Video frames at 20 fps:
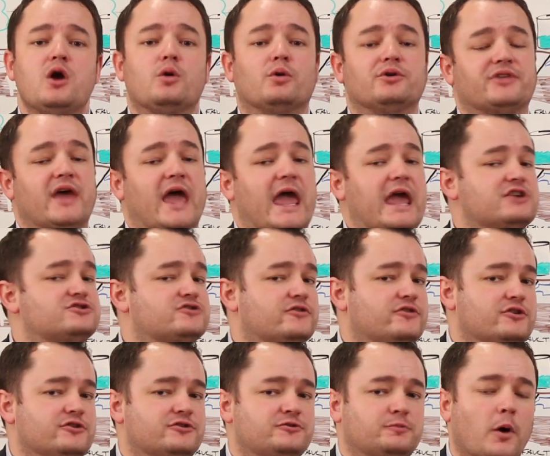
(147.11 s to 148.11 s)
with the age of the
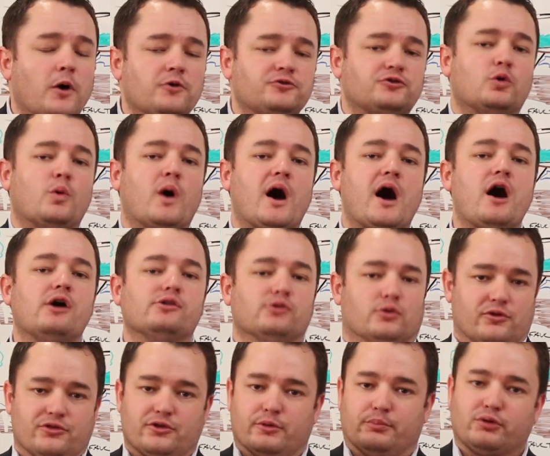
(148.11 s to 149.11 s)
disposal well,
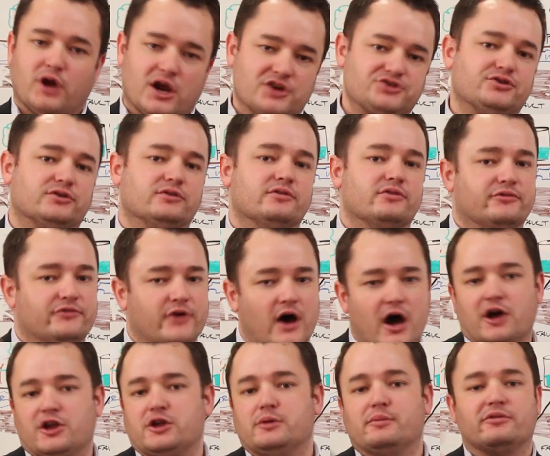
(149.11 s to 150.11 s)
or the pressure, or the
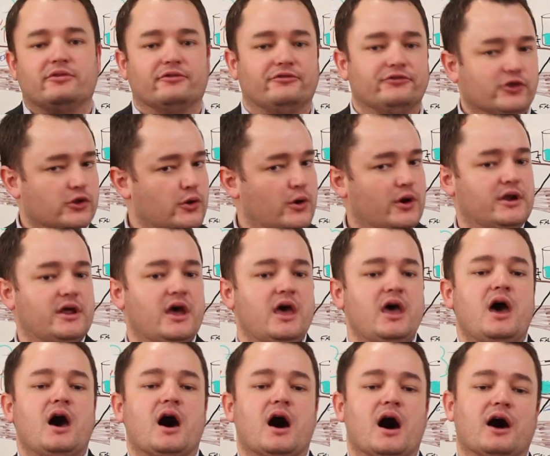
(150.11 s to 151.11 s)
volume of the fluid
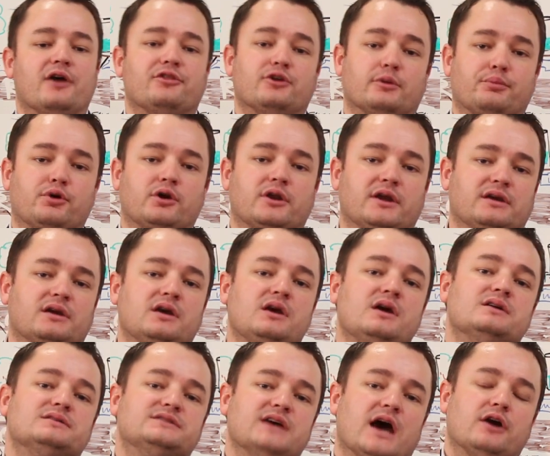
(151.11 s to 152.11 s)
they're putting
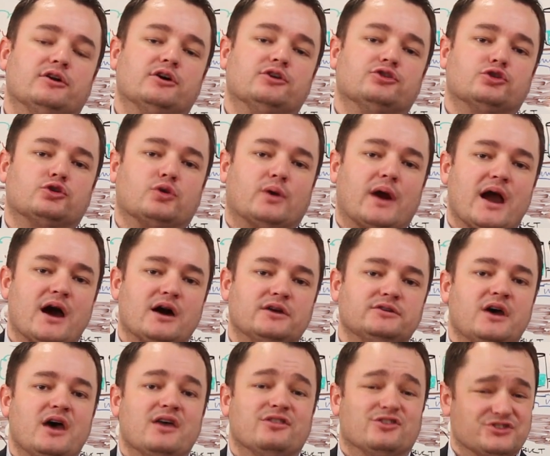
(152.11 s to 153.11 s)
down
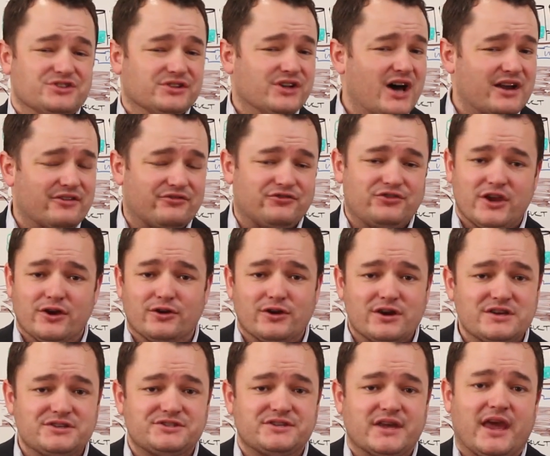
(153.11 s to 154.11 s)
underground? There's a lot of
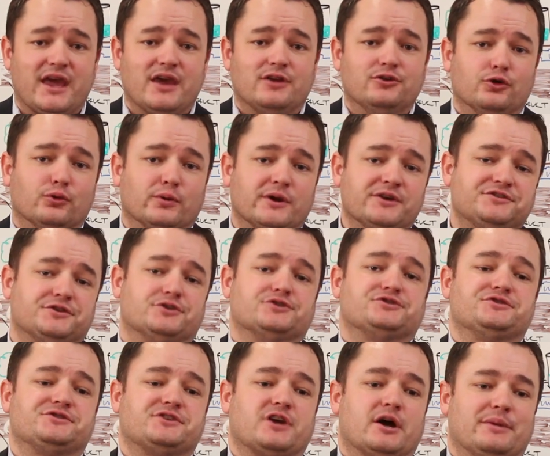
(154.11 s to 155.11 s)
theories, and new research
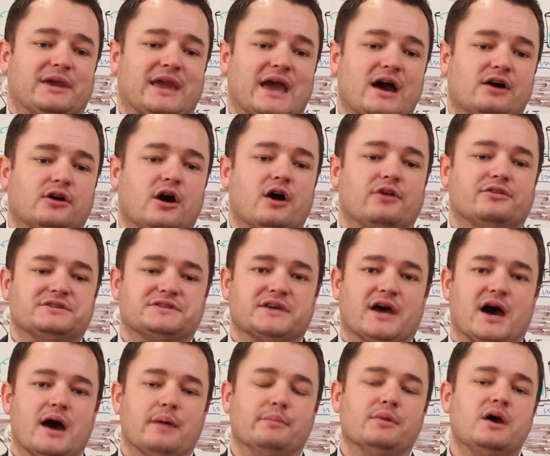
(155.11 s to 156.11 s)
is coming out all the
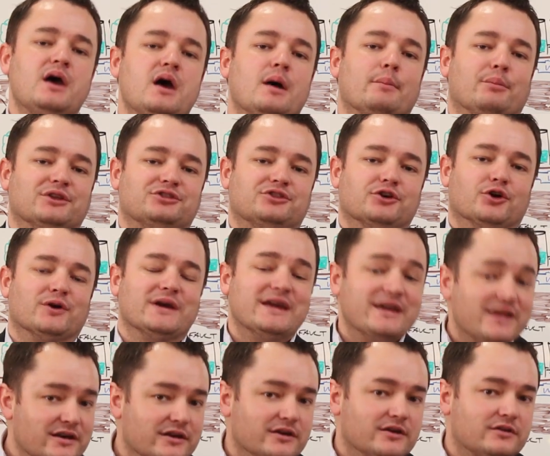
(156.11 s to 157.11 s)
time. But there
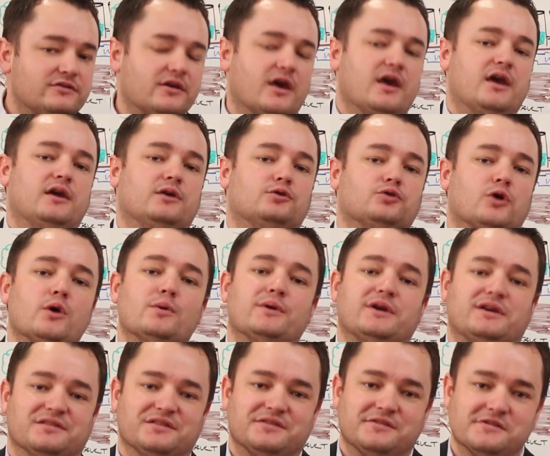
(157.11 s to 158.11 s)
is a growing
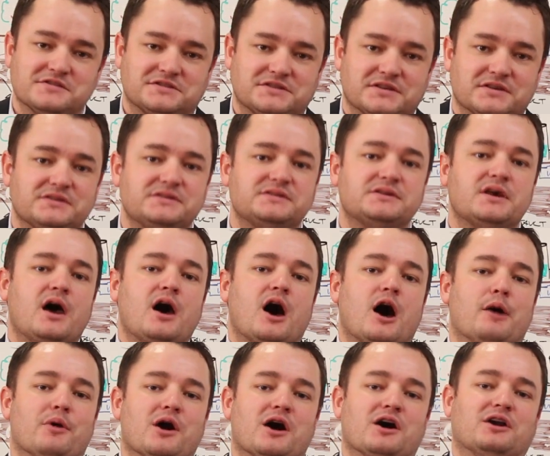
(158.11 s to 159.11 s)
consensus
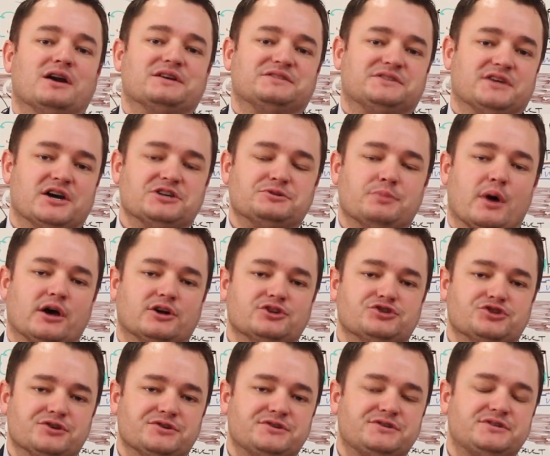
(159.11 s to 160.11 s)
among
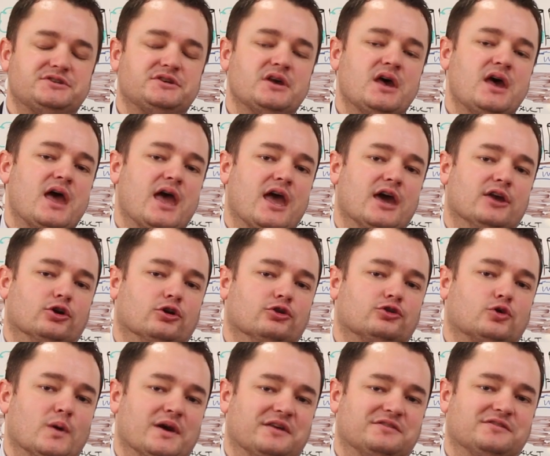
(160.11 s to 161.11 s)
seismologists and
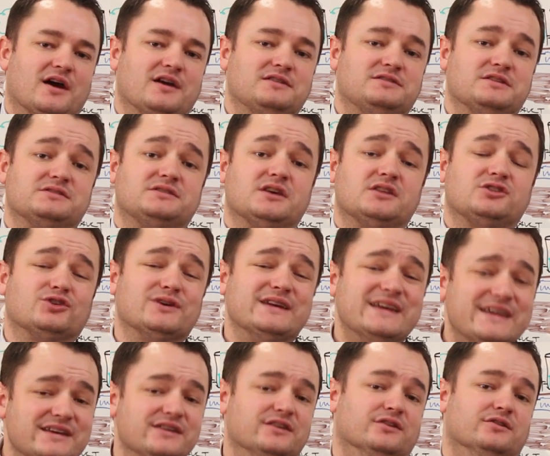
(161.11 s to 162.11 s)
earthquake scientists that there
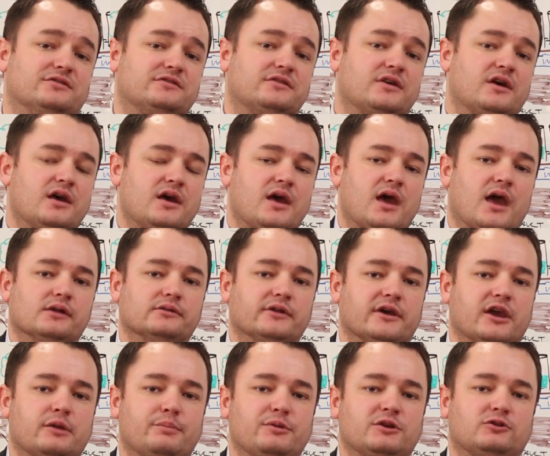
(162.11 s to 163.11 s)
is a
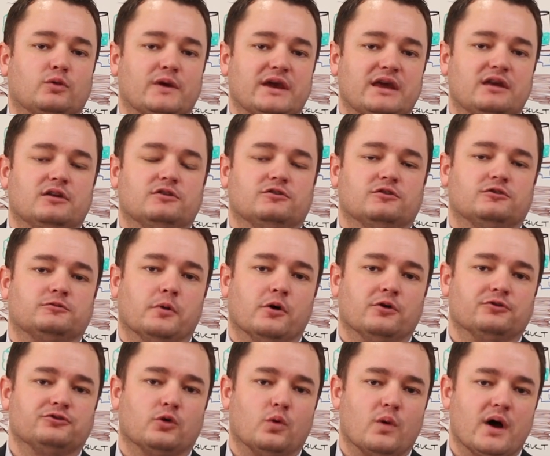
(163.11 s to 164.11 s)
link between
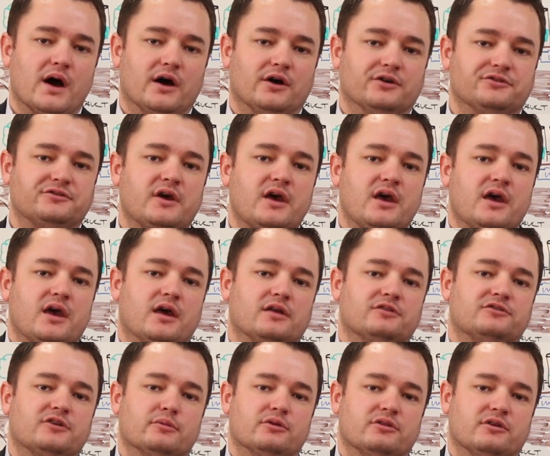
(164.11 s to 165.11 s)
disposal wells and
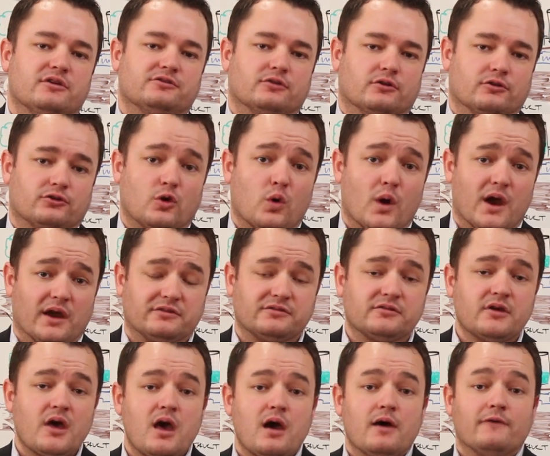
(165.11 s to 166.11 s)
some of these earthquakes.
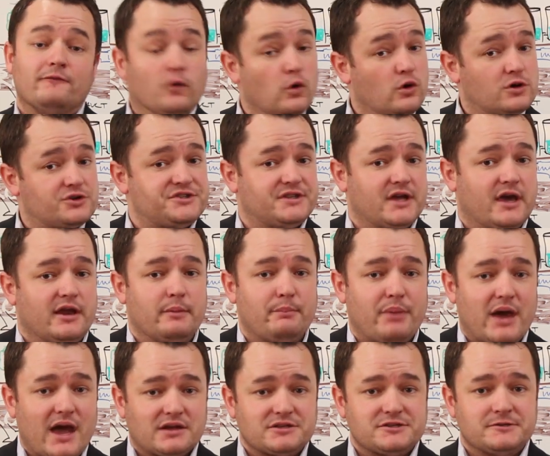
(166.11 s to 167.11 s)
For
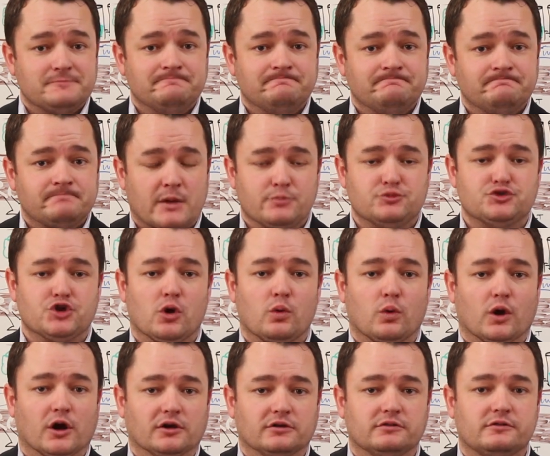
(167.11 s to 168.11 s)
StateImpact, I'm Joe
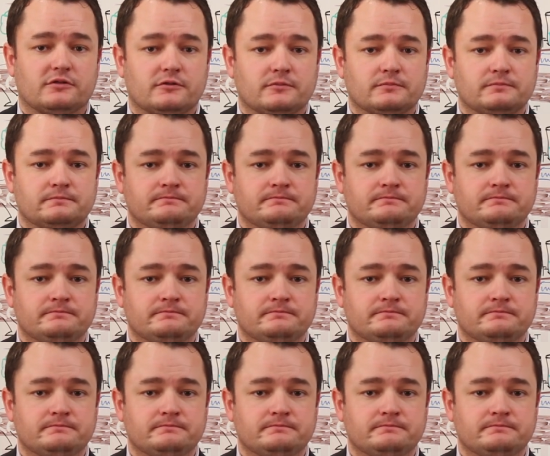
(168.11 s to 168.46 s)
Wirtz.